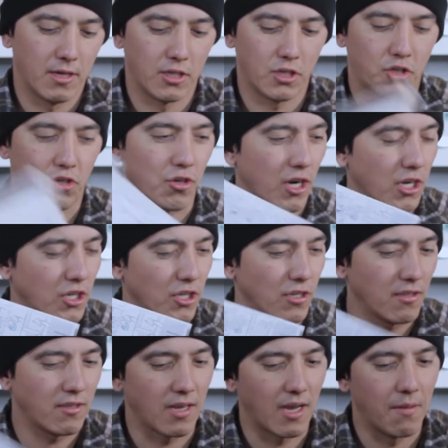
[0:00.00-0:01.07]

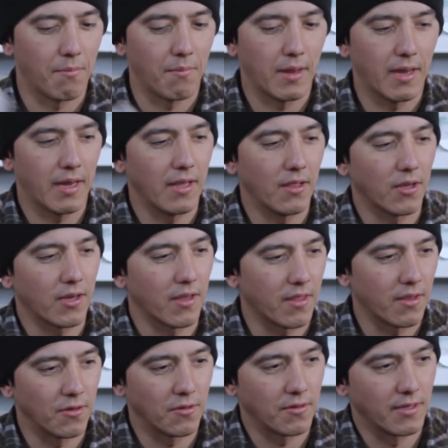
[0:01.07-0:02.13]
Instructions, I may look at
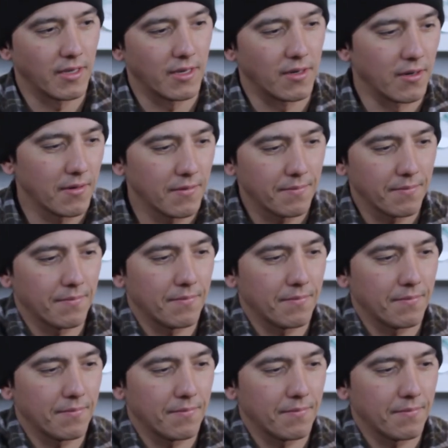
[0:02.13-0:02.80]
those later.